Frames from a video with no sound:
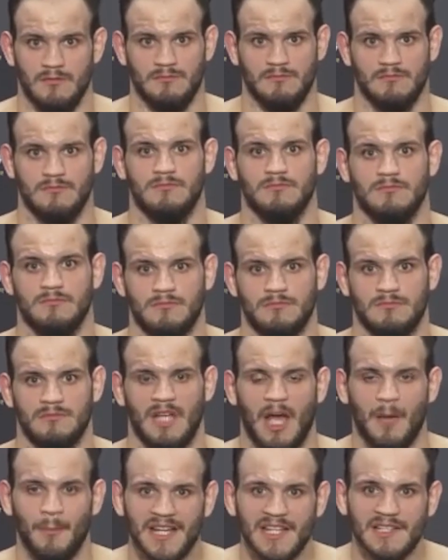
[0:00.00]
media, it's
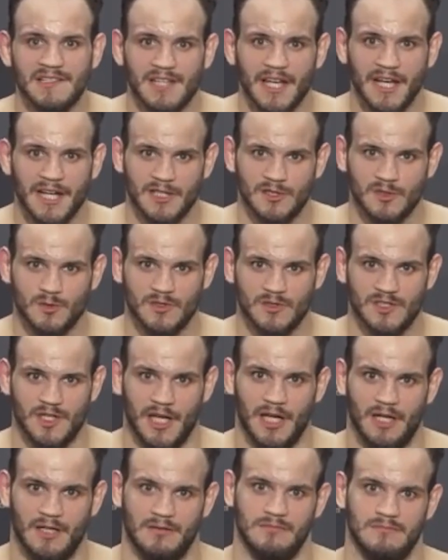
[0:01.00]
the fans, probably
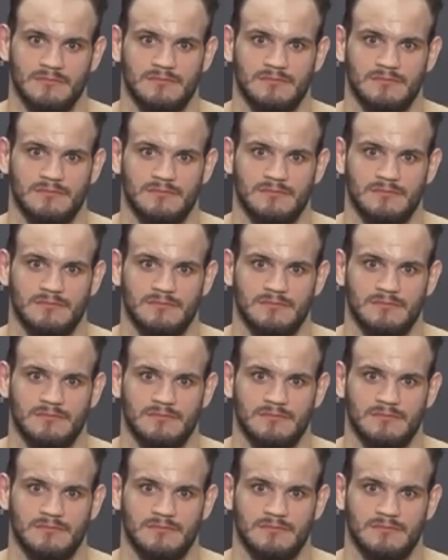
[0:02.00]
Bellator,